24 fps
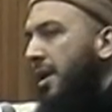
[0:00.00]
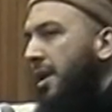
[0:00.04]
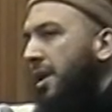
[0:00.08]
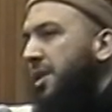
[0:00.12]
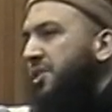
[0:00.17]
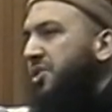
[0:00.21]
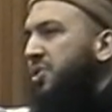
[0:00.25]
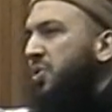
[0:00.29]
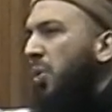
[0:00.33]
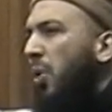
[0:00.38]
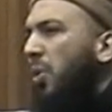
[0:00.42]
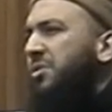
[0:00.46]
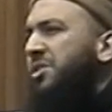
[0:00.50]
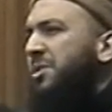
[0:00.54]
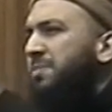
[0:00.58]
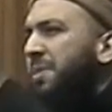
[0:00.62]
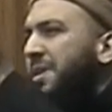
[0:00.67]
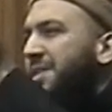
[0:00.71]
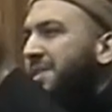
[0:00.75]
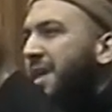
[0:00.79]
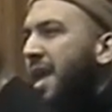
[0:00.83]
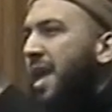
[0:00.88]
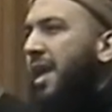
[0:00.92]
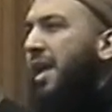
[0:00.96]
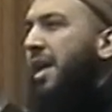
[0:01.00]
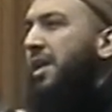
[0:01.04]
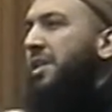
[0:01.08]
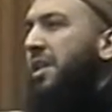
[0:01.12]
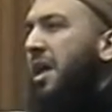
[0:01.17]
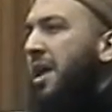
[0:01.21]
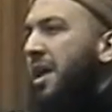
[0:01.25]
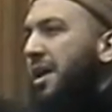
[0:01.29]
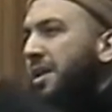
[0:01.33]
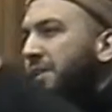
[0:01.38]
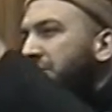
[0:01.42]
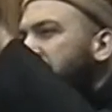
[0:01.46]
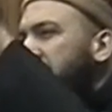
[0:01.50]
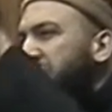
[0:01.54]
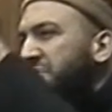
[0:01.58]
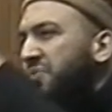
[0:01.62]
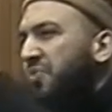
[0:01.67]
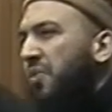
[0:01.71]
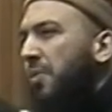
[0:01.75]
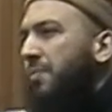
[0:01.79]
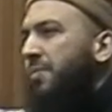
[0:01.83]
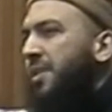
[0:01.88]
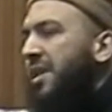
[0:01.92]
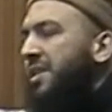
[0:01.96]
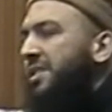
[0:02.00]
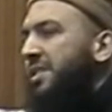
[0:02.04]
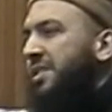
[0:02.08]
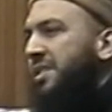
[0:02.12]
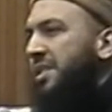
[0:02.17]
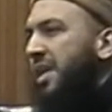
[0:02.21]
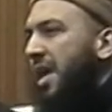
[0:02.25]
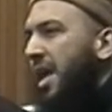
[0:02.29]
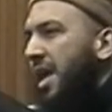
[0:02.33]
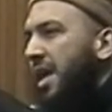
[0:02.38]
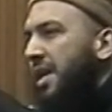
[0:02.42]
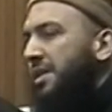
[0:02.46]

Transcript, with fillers: This is all to be taken just from this